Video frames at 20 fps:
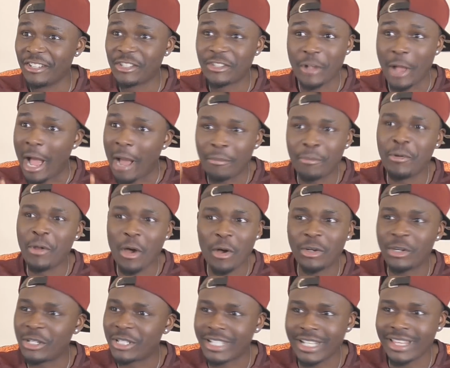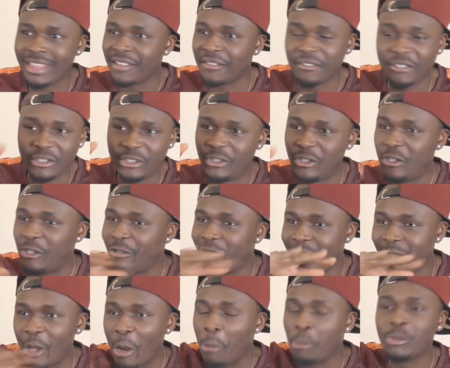So I'm not going to say they
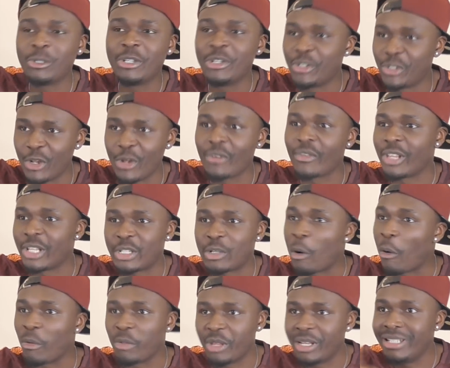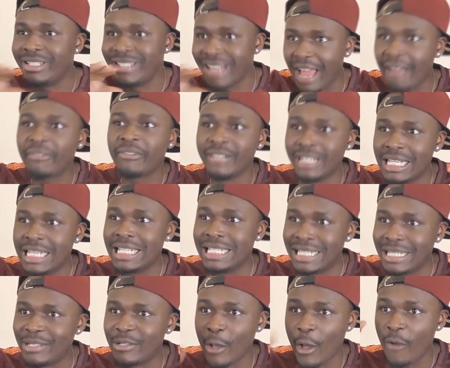don't deserve this goal, they definitely
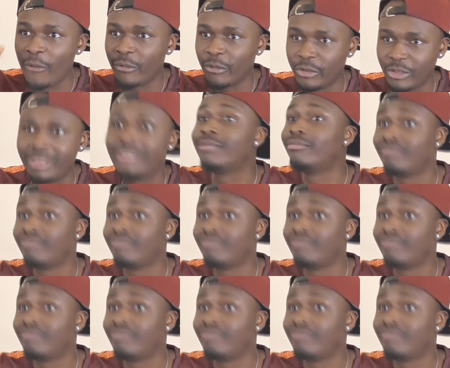deserve